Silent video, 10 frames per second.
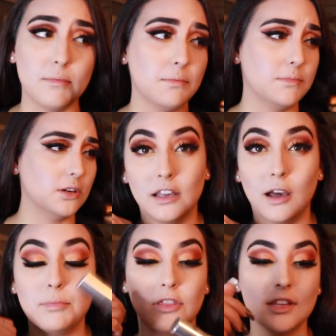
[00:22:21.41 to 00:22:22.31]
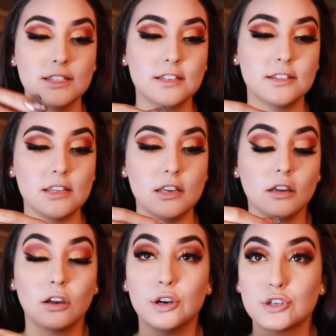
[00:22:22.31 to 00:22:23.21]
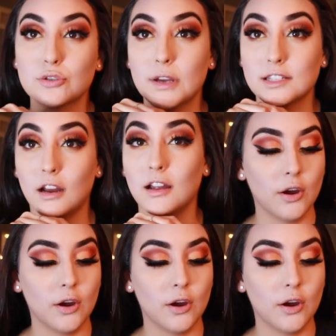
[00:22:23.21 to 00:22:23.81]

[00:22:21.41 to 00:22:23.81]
makeup. This is the Kush mascara.